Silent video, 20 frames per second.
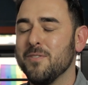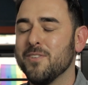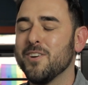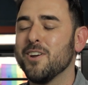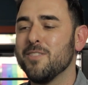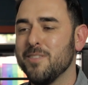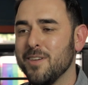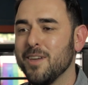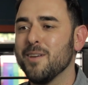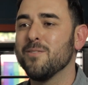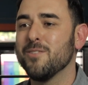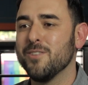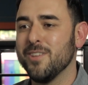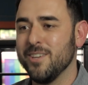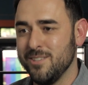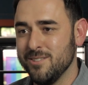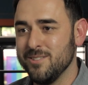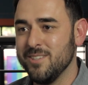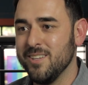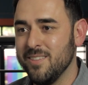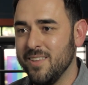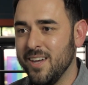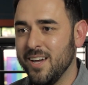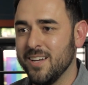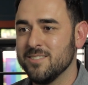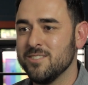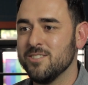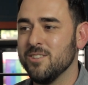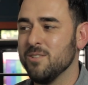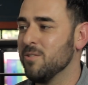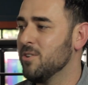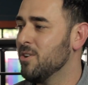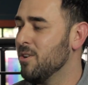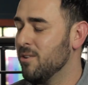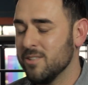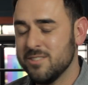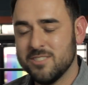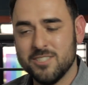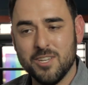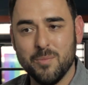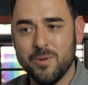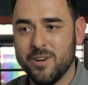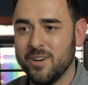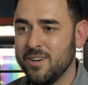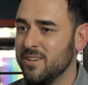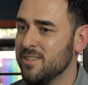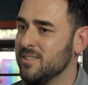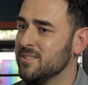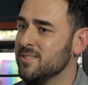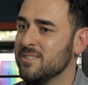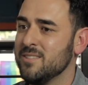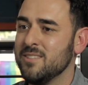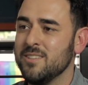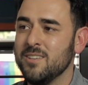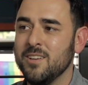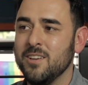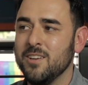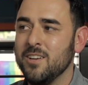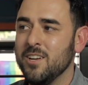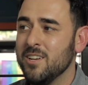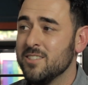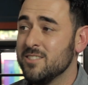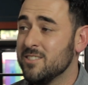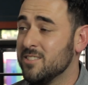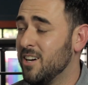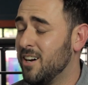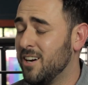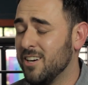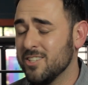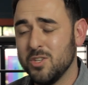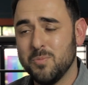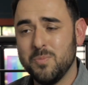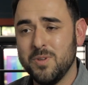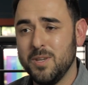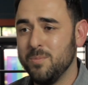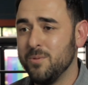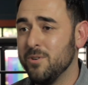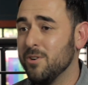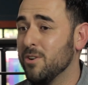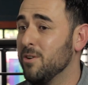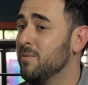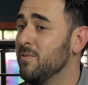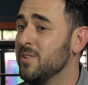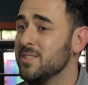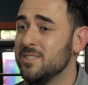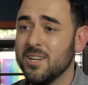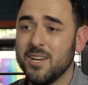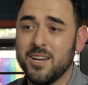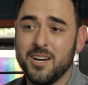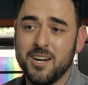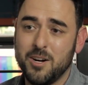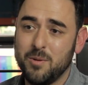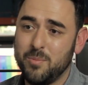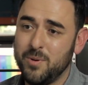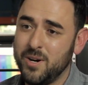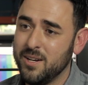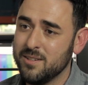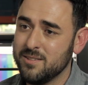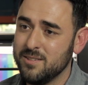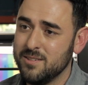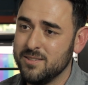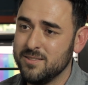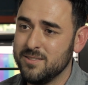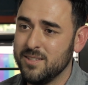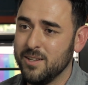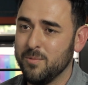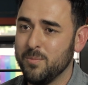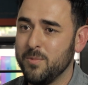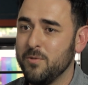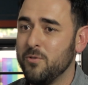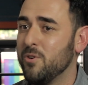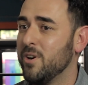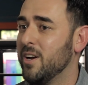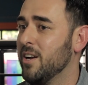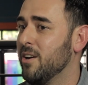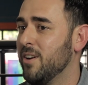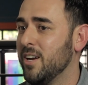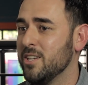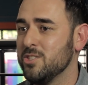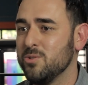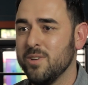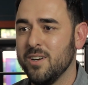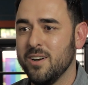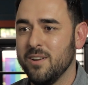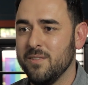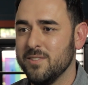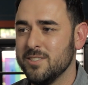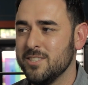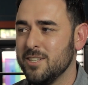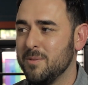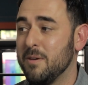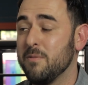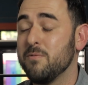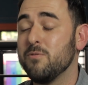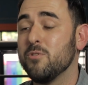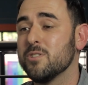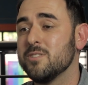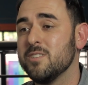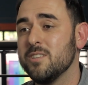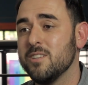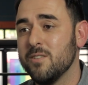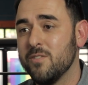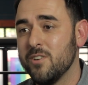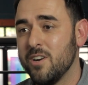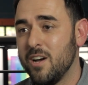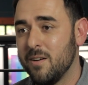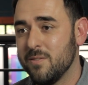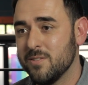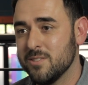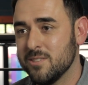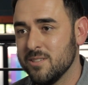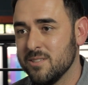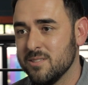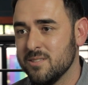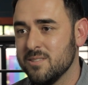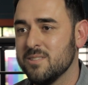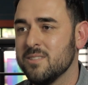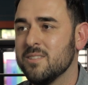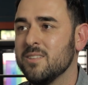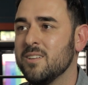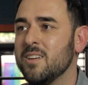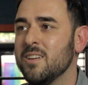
be very thankful that you did that. So go to seminars, talk to people, go visit chiropractors. Like before I graduated, I visited about 14 different offices